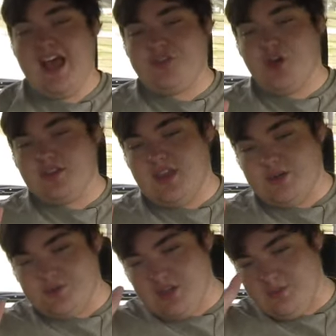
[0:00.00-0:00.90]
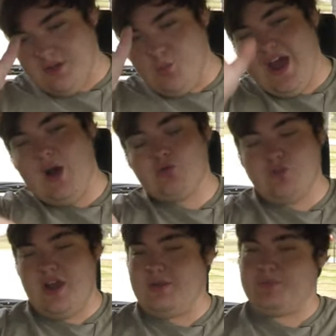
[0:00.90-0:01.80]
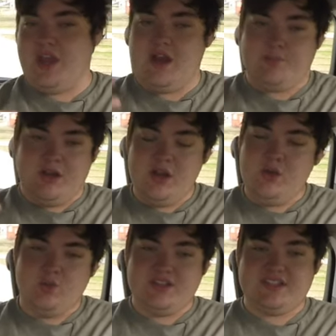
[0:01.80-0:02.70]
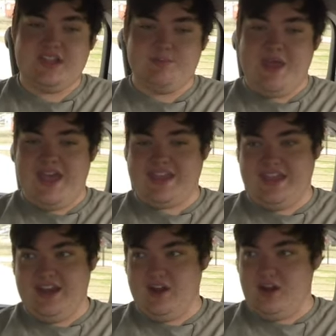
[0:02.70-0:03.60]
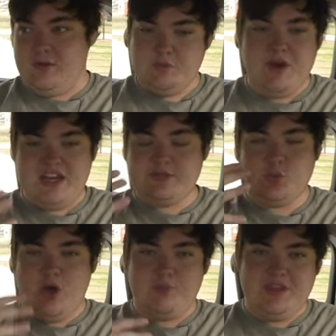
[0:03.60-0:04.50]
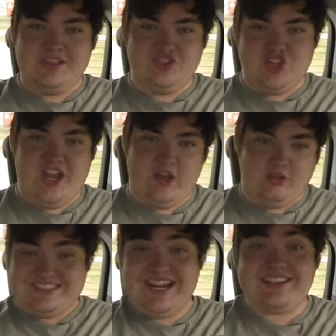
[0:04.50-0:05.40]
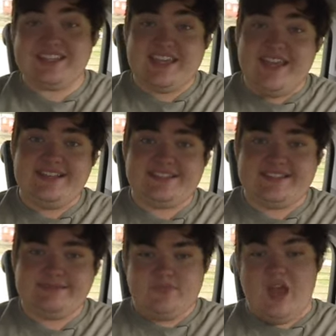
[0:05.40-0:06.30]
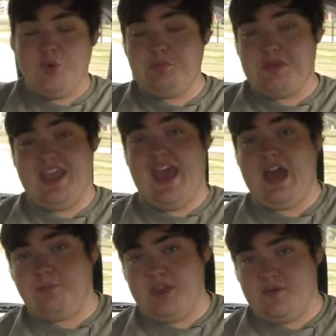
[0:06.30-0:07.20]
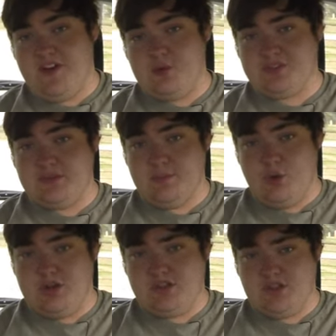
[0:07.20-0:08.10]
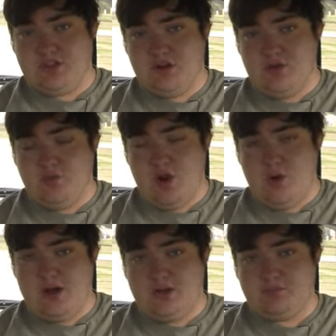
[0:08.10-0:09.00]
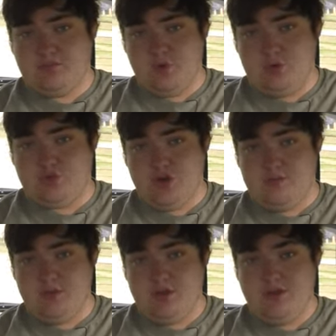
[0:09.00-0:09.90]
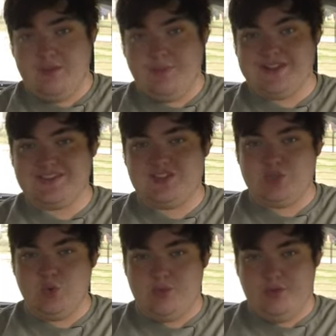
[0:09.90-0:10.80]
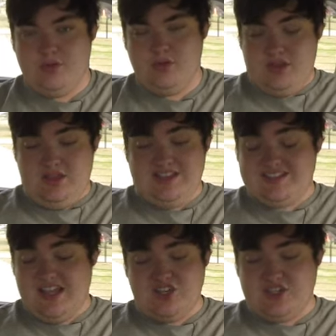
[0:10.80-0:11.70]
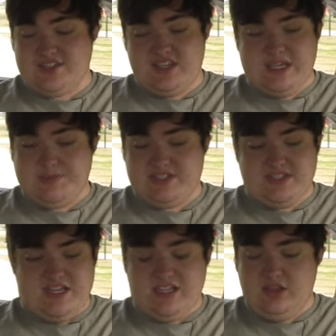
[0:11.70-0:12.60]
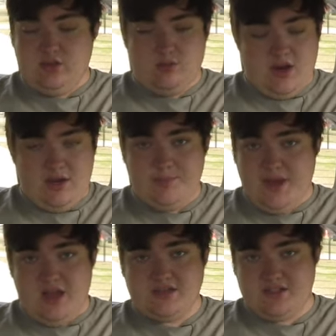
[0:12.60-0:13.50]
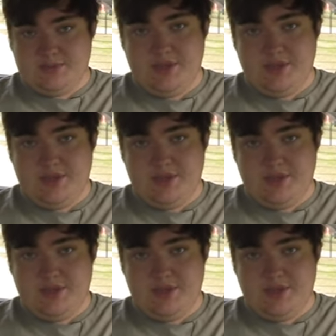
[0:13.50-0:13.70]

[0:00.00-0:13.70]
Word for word: I thought that it was going to be, wow, great up there, but once you get back here, you might as well be in jail. It's not the case. I I wouldn't be happy if I was demoted to the third row on a road trip, but it's doable. The Ascent just keeps ticking the right boxes,